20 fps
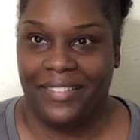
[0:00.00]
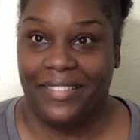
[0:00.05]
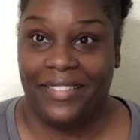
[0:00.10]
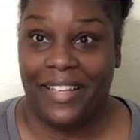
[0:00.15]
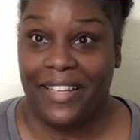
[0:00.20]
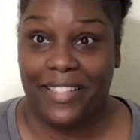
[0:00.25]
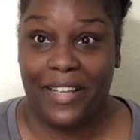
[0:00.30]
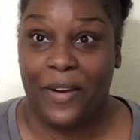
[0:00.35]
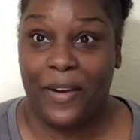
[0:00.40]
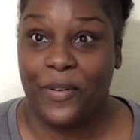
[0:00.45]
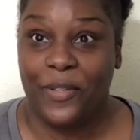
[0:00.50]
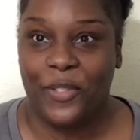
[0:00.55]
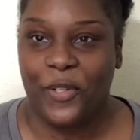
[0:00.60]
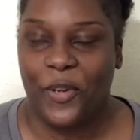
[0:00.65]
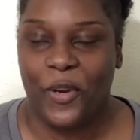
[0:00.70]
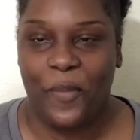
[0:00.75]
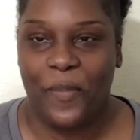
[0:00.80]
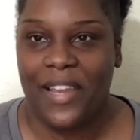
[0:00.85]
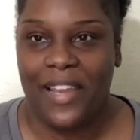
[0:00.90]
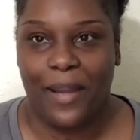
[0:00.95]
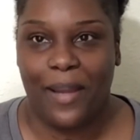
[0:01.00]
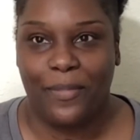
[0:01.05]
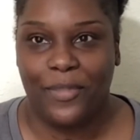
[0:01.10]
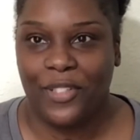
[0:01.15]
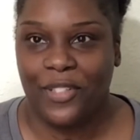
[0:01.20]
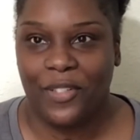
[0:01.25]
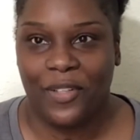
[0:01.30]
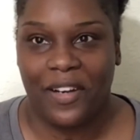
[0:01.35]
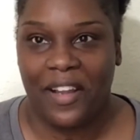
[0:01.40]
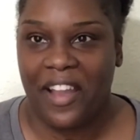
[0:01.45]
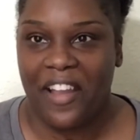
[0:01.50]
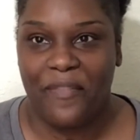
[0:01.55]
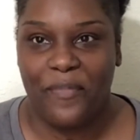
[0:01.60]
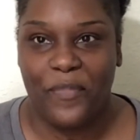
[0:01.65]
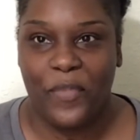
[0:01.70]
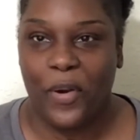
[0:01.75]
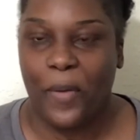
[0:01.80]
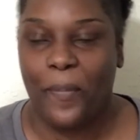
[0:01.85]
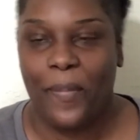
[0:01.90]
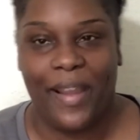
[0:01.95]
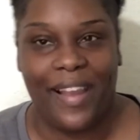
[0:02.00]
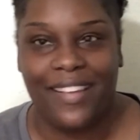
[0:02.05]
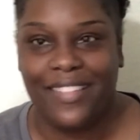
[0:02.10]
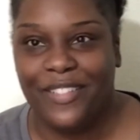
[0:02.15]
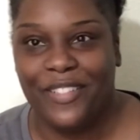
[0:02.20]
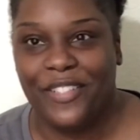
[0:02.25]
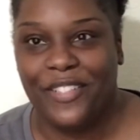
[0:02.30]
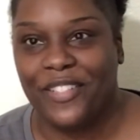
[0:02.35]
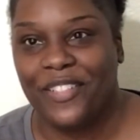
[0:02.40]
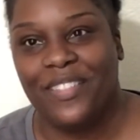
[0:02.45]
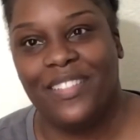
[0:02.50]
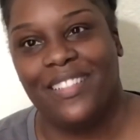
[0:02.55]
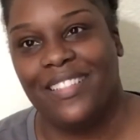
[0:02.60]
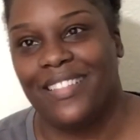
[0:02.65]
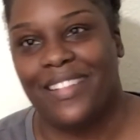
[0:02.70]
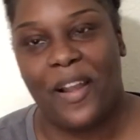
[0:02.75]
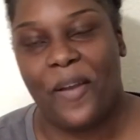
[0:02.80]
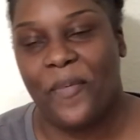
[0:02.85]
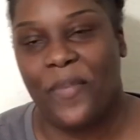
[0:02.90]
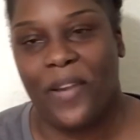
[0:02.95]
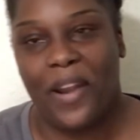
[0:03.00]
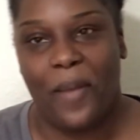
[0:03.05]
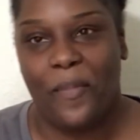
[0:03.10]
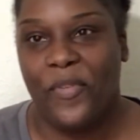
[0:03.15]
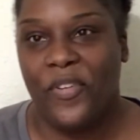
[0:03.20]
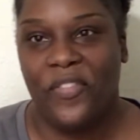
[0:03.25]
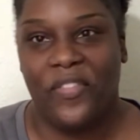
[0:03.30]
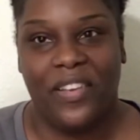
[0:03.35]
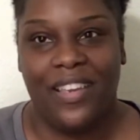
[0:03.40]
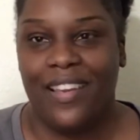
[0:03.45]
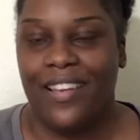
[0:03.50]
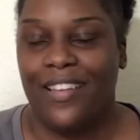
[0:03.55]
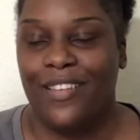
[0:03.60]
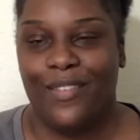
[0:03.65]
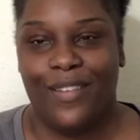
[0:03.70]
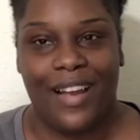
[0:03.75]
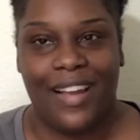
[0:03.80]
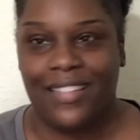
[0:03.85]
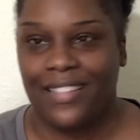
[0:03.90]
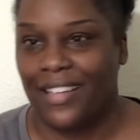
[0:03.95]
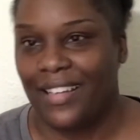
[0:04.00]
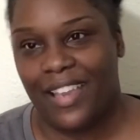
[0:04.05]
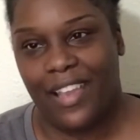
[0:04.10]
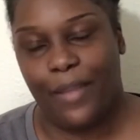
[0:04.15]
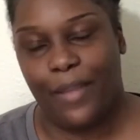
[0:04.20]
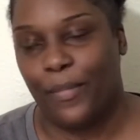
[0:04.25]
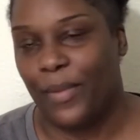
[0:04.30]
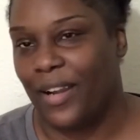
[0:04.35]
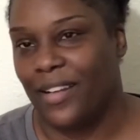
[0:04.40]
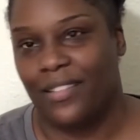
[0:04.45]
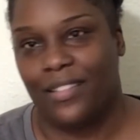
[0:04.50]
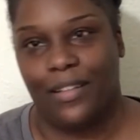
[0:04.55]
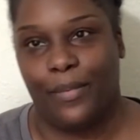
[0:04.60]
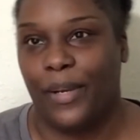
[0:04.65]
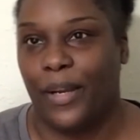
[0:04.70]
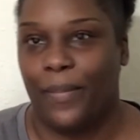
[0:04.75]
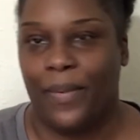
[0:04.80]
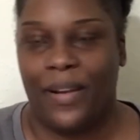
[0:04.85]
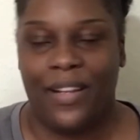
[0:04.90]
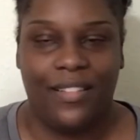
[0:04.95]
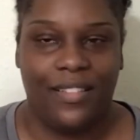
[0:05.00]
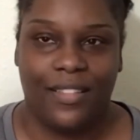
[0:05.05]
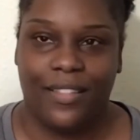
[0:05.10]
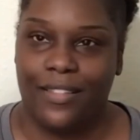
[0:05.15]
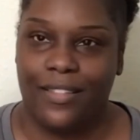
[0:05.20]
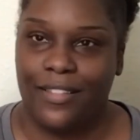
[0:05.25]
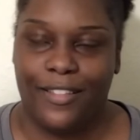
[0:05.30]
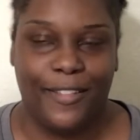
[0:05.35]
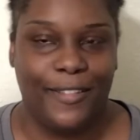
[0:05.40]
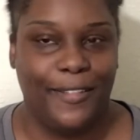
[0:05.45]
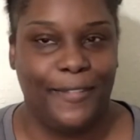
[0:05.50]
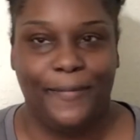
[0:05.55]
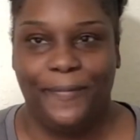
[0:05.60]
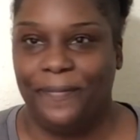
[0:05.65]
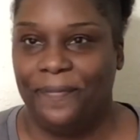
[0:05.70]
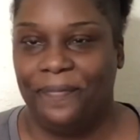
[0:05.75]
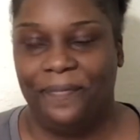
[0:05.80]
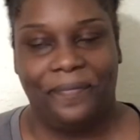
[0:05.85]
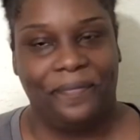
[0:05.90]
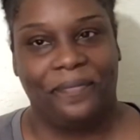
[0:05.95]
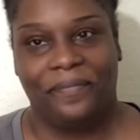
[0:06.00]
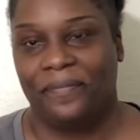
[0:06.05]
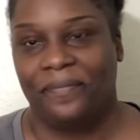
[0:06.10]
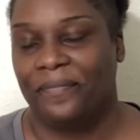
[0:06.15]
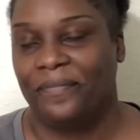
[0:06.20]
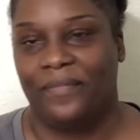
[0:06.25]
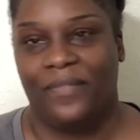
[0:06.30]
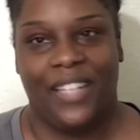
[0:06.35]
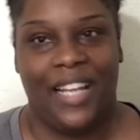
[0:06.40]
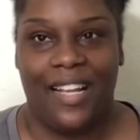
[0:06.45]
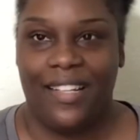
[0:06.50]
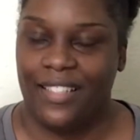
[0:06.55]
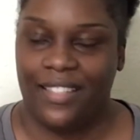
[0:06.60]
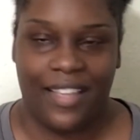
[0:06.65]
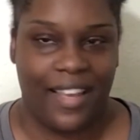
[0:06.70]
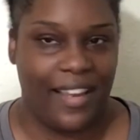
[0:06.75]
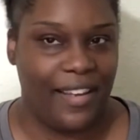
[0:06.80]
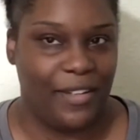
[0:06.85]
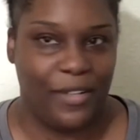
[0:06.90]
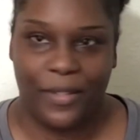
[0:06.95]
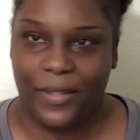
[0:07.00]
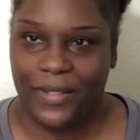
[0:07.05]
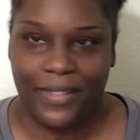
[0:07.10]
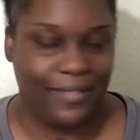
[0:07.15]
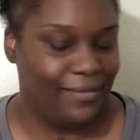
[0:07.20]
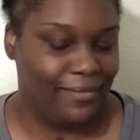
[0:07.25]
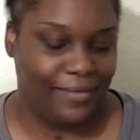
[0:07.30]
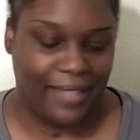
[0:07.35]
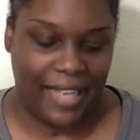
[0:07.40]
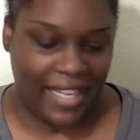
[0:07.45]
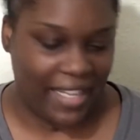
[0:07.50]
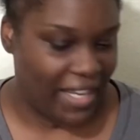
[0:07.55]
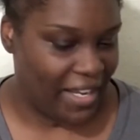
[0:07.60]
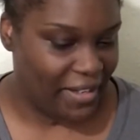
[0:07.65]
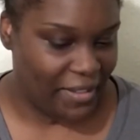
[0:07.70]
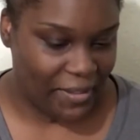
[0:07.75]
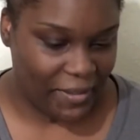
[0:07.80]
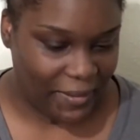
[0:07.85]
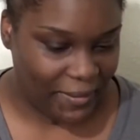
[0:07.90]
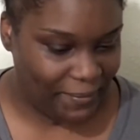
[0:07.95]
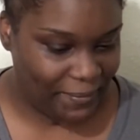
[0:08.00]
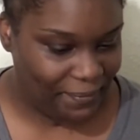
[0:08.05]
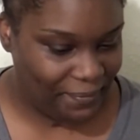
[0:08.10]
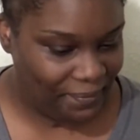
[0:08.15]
That's how it's going to be. I'm just going to have more passengers this time when I move again, you guys. I can't box them up. I just, I just can't do it. I can't do it.